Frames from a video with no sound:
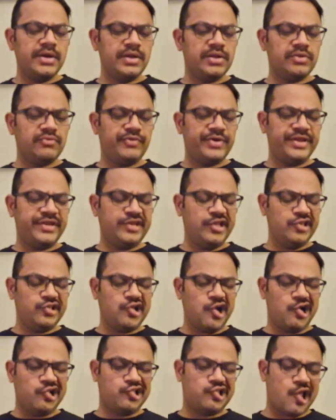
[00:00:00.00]
What did these
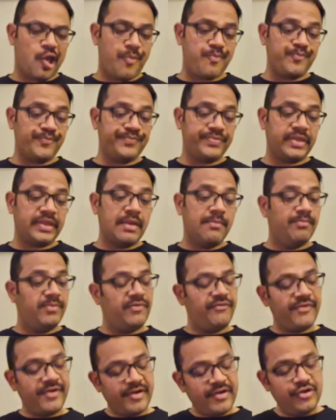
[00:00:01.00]
guys say?
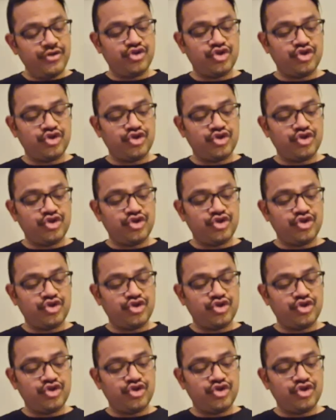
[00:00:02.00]
Bavarian